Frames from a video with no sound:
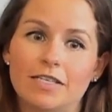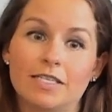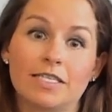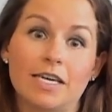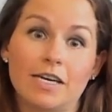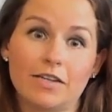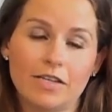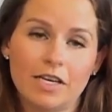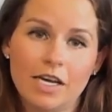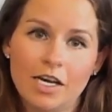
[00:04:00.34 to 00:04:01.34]
is scale.
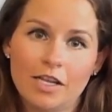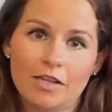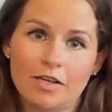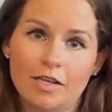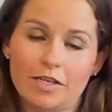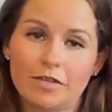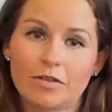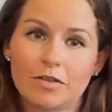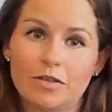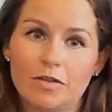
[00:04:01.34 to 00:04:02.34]

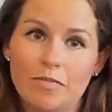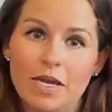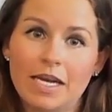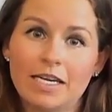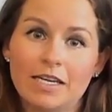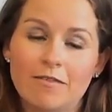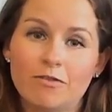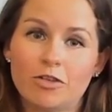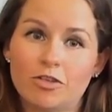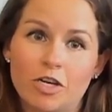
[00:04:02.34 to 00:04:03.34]
The main
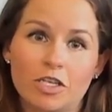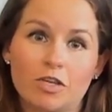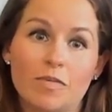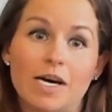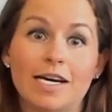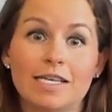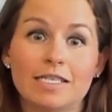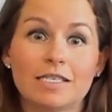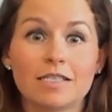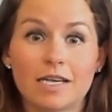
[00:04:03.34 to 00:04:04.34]
infrastructure
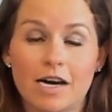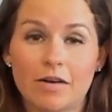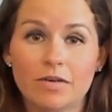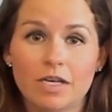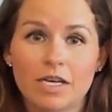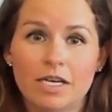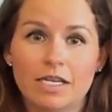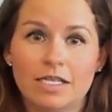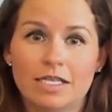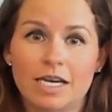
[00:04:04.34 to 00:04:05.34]
behind cloud
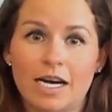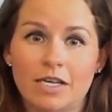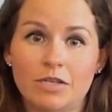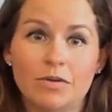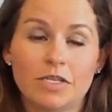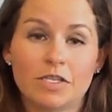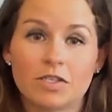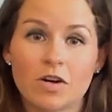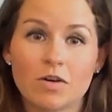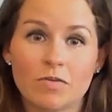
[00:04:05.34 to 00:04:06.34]
is that you can
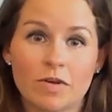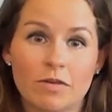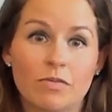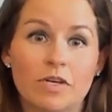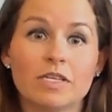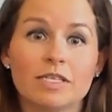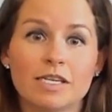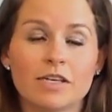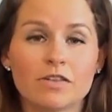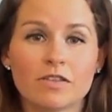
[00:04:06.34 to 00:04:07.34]
start with one
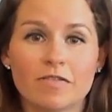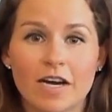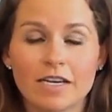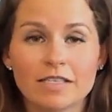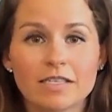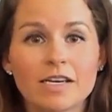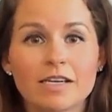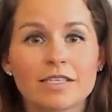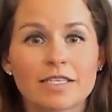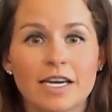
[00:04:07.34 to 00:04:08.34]
single device,
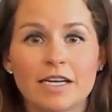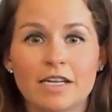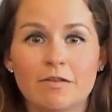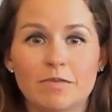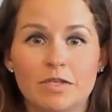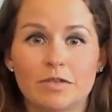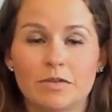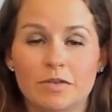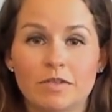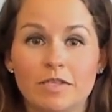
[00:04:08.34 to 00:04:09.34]
scale up
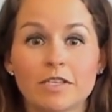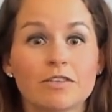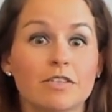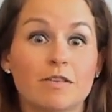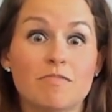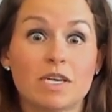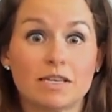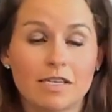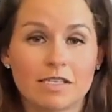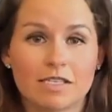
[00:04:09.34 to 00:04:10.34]
to literally
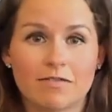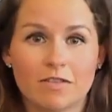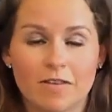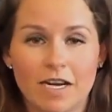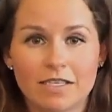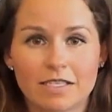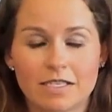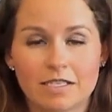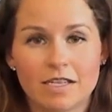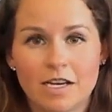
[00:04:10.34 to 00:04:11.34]
millions of
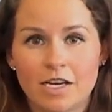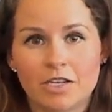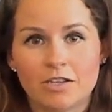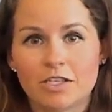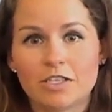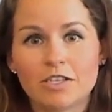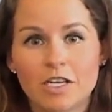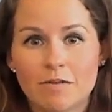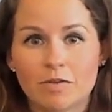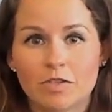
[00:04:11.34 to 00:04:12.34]
devices, and you're still
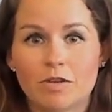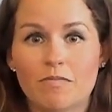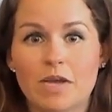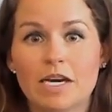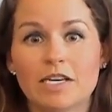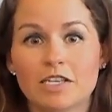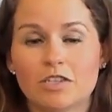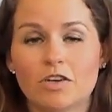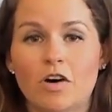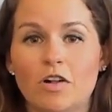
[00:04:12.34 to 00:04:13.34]
able to
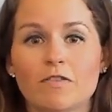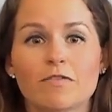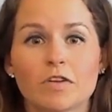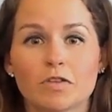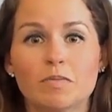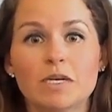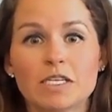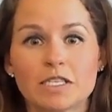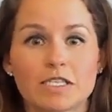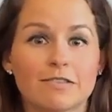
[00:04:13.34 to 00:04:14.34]
manage all of those
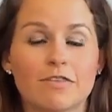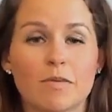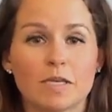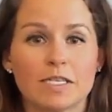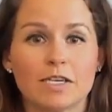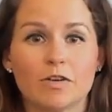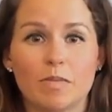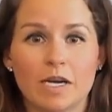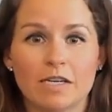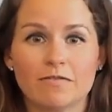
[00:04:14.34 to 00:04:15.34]
pieces from a single
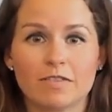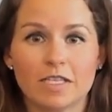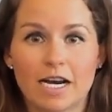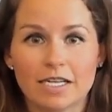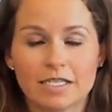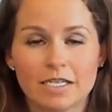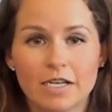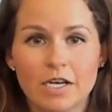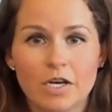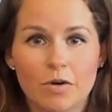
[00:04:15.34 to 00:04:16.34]
pane of glass.
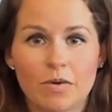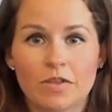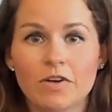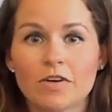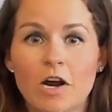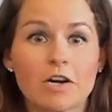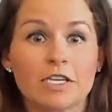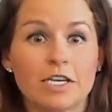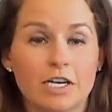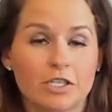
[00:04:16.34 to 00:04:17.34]
With our
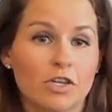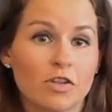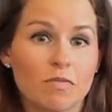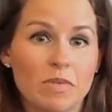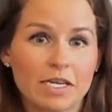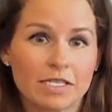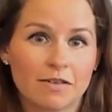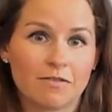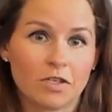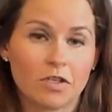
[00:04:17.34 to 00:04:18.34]
architecture, the mix
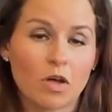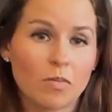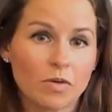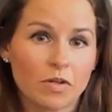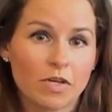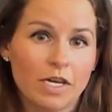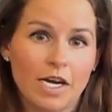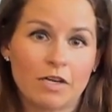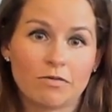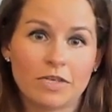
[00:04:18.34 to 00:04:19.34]
of the global
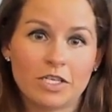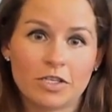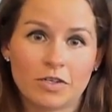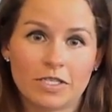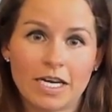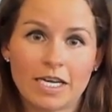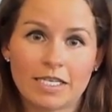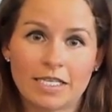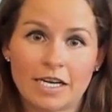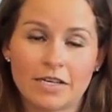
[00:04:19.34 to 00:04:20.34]
and regional data
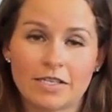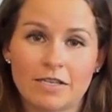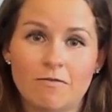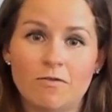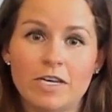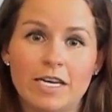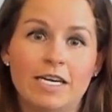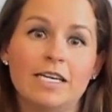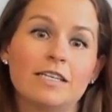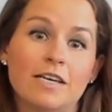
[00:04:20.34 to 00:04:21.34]
centers, if we
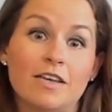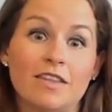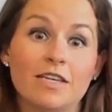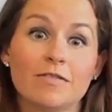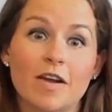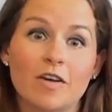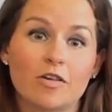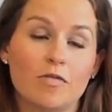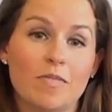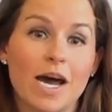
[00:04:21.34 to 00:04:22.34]
hit a
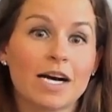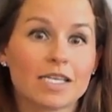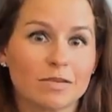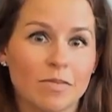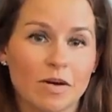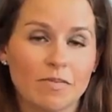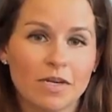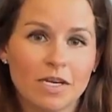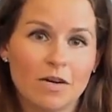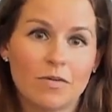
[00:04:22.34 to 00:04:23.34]
theoretical maximum
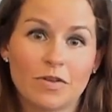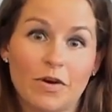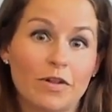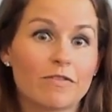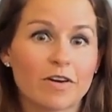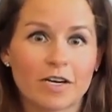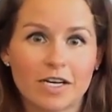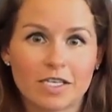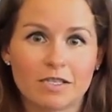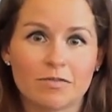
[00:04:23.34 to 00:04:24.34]
with all of our
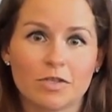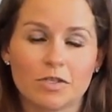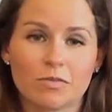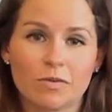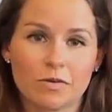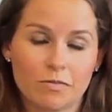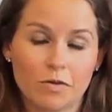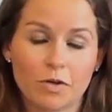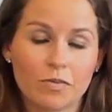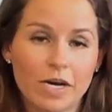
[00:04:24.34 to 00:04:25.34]
customers
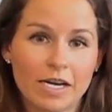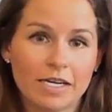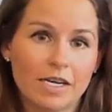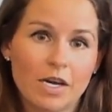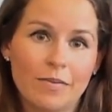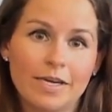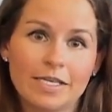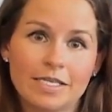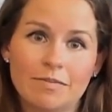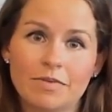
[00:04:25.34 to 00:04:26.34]
worldwide, we
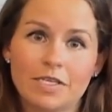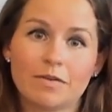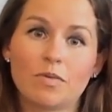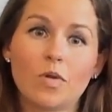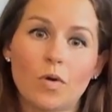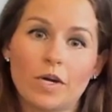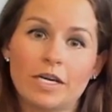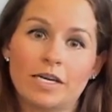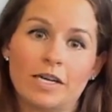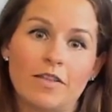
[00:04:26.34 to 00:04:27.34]
can simply
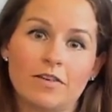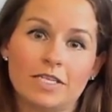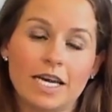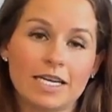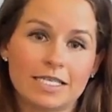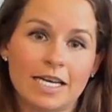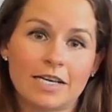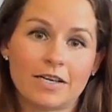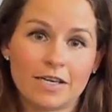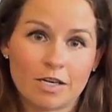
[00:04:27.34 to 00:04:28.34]
deploy another data
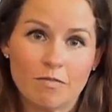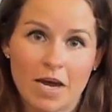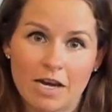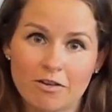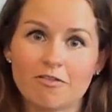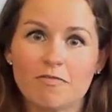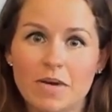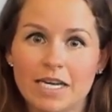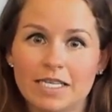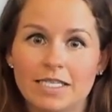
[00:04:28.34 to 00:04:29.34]
center in a matter of
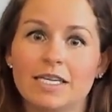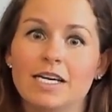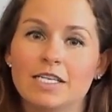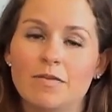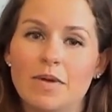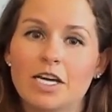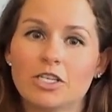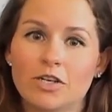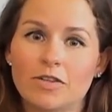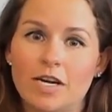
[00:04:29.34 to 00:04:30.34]
minutes to make
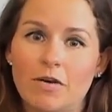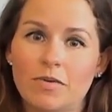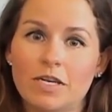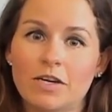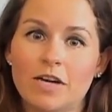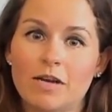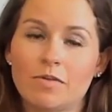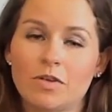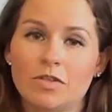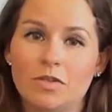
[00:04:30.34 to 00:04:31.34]
sure that we are
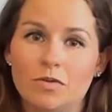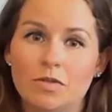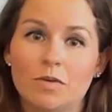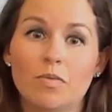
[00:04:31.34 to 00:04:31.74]
able to